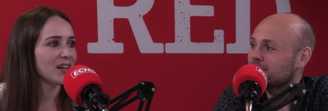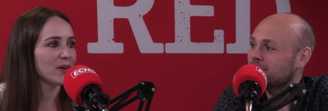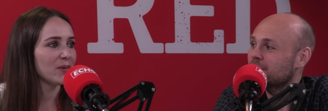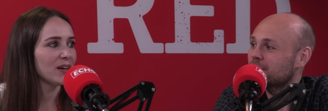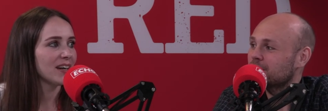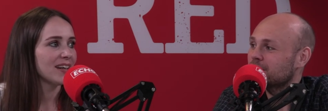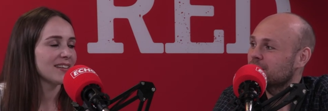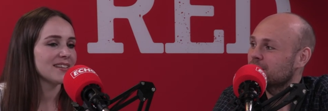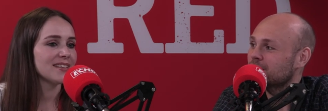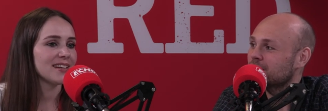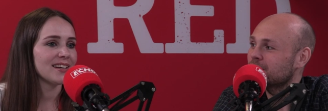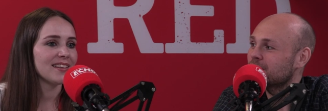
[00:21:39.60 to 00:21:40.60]
Speaker 1: know,
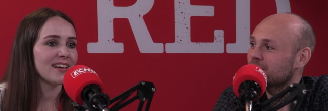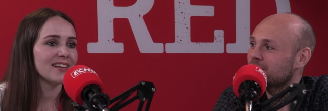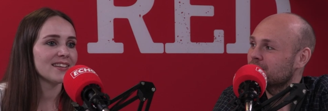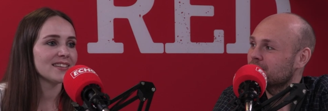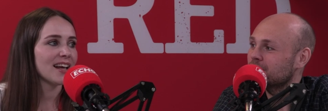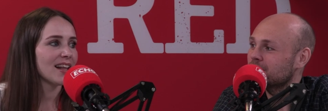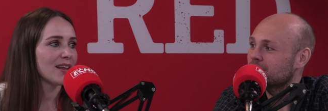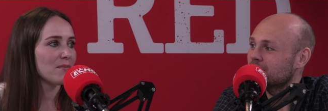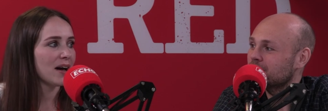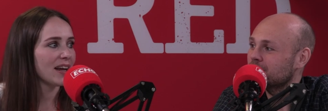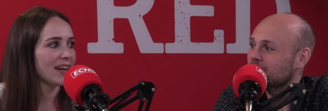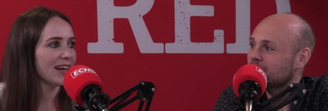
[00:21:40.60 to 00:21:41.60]
to see like Salah,
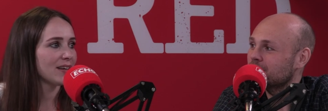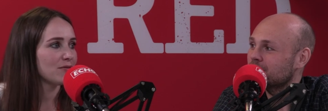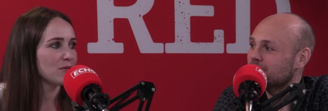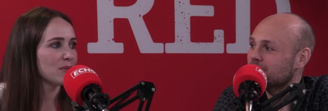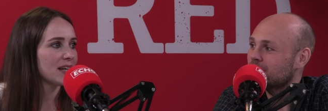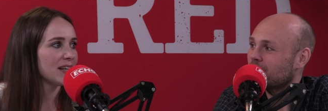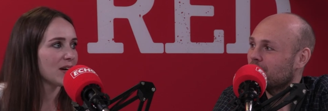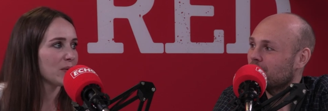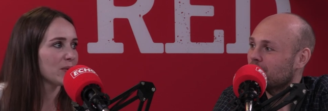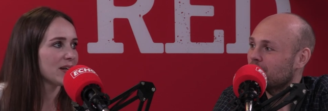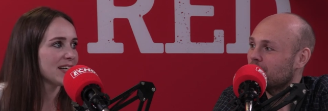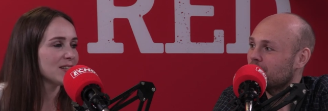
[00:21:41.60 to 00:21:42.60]
Mane,
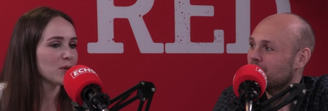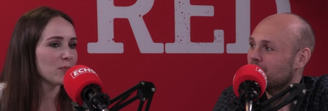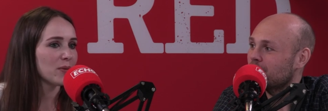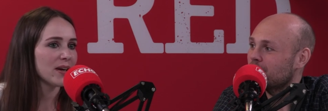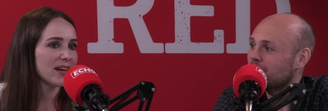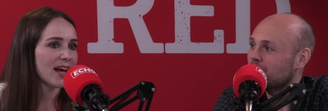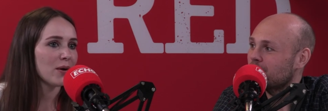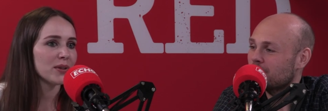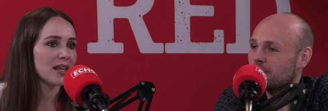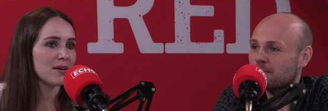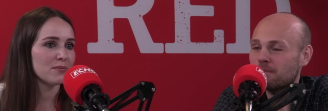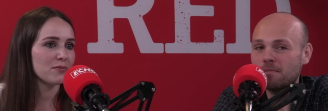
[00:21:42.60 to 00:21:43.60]
Firmino, he's up there now
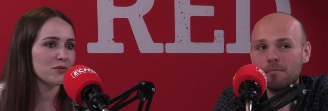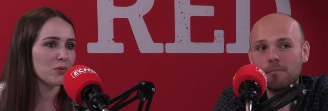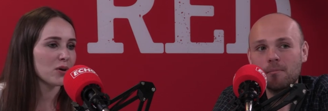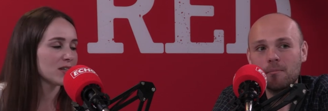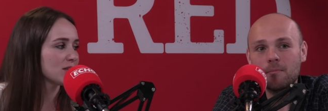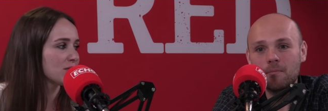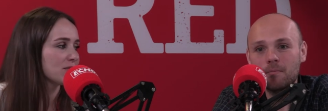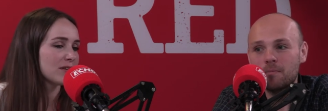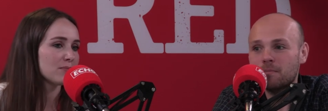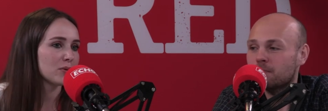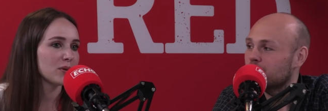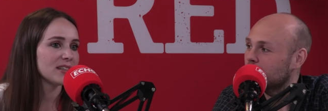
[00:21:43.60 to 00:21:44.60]
with them for what he's done for
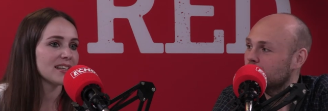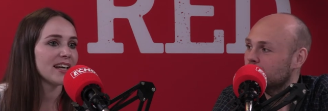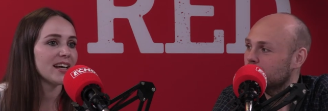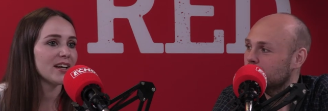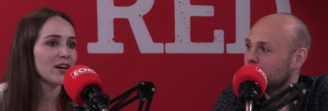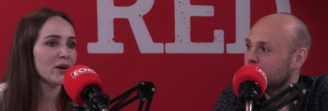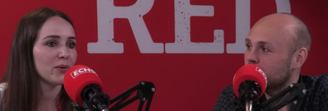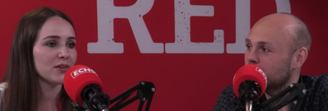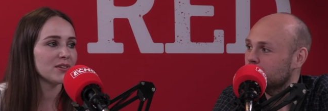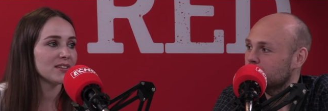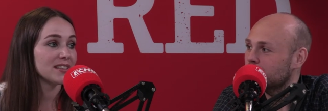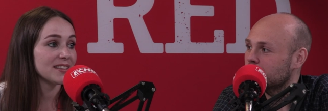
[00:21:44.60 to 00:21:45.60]
Liverpool. He's a hero,
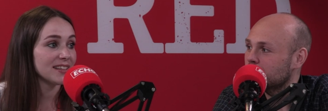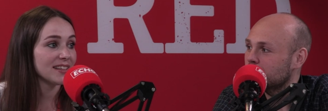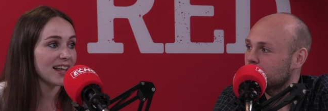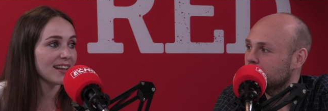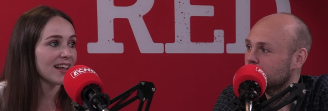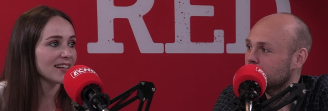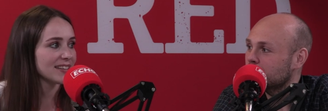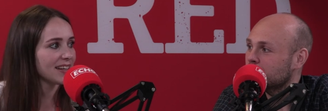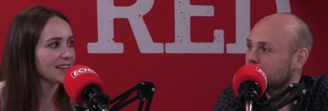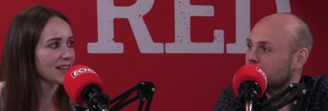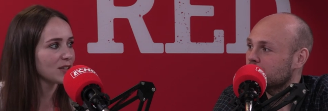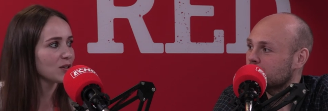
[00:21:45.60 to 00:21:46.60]
and to see that last
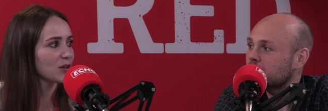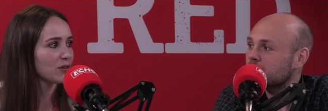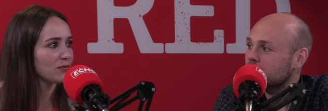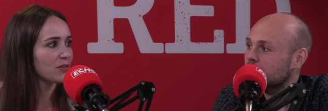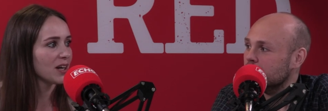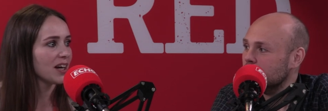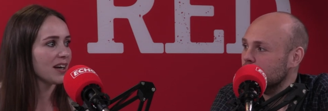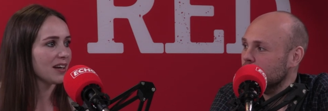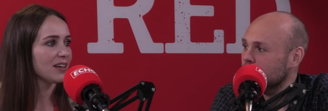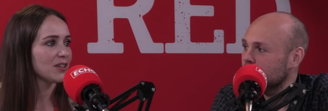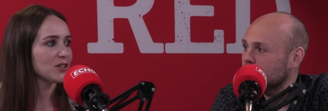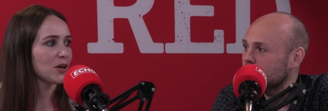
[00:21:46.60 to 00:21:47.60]
night, that sort of
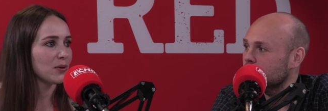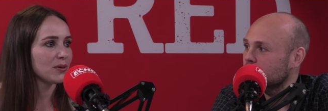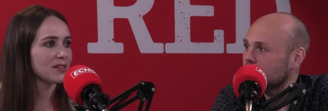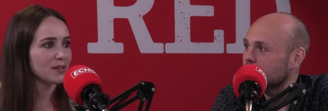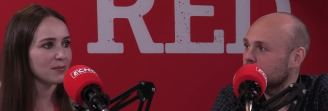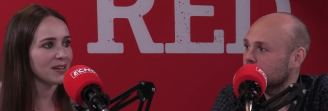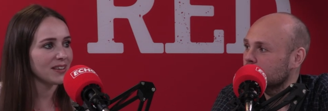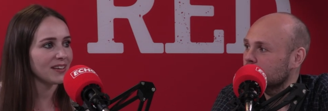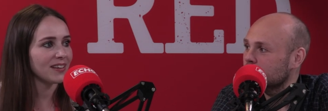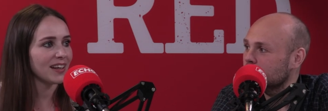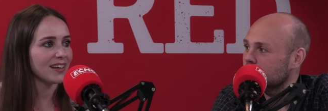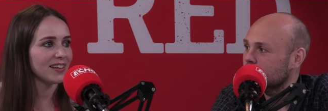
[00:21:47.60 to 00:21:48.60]
showed it to me
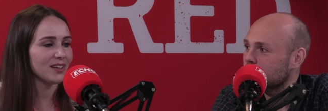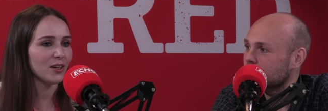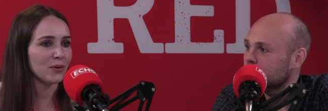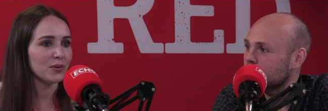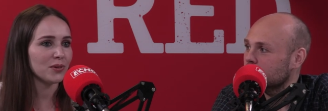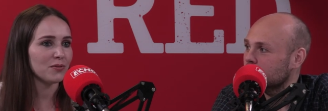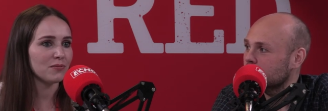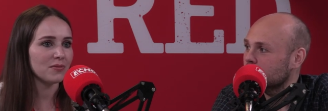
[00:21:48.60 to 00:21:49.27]
that, like, you know, the